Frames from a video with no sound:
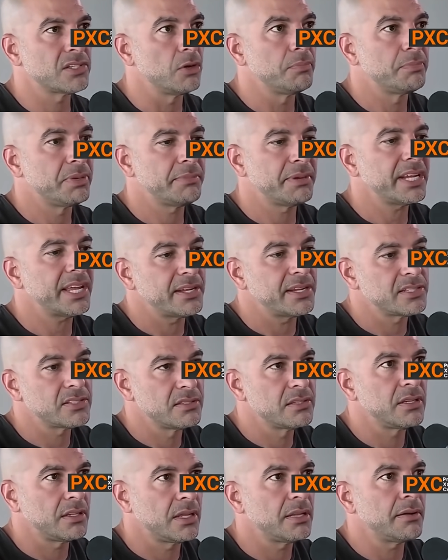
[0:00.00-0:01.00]
You know, but but again, it's
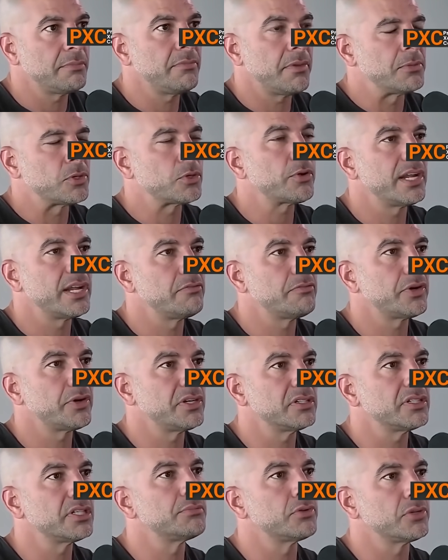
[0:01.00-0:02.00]
I'm, I'm, training very
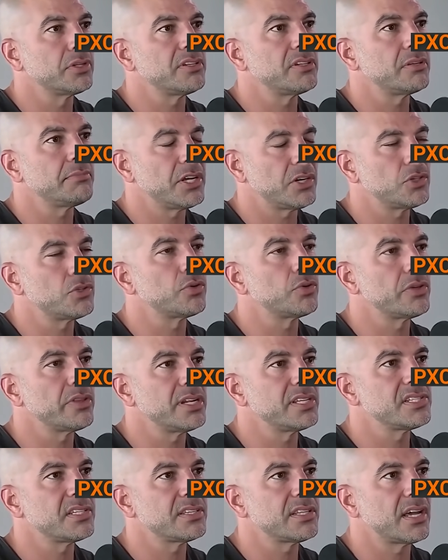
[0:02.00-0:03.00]
deliberately to make sure
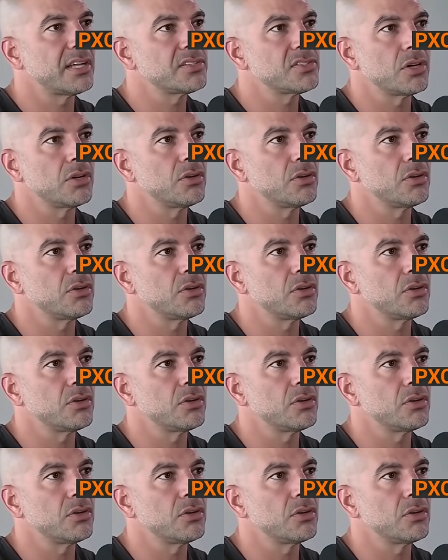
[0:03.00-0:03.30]
that it's in that.